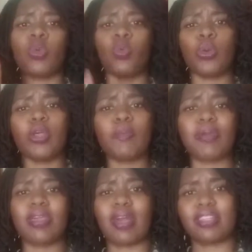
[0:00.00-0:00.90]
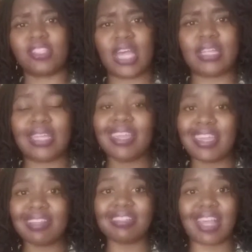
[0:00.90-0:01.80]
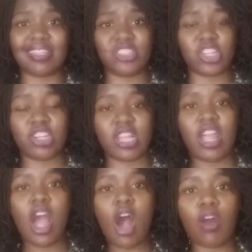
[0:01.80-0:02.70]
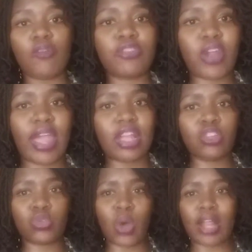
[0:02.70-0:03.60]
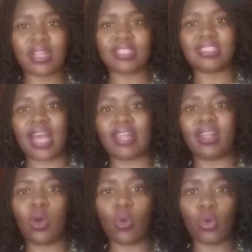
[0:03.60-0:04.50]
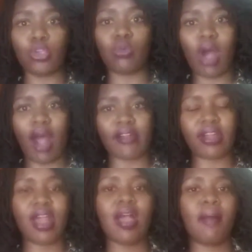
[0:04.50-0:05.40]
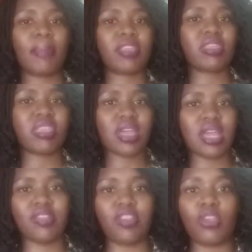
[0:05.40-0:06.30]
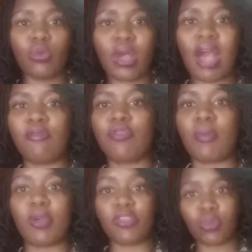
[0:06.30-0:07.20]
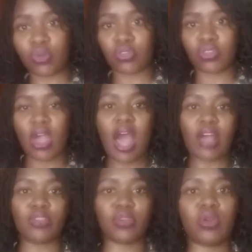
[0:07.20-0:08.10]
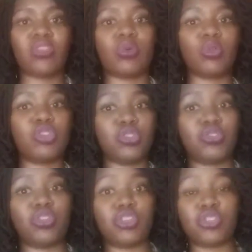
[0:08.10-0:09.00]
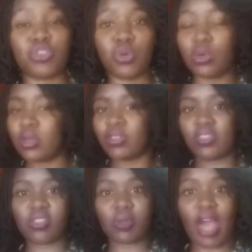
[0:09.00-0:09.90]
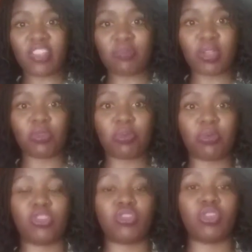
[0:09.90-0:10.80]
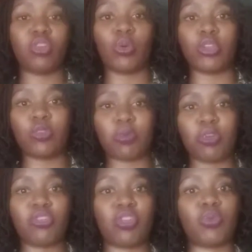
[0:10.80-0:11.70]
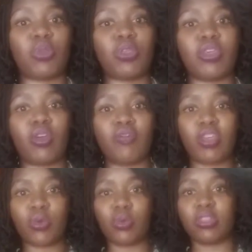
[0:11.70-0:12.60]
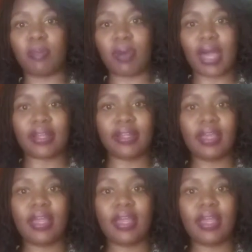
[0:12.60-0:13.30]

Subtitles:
will be a journey, is a journey of trying to understand who you are. But the thing is, you come from a source which you do not know. This is us being spiritual. When you're spiritual is when you think of the good, the bad,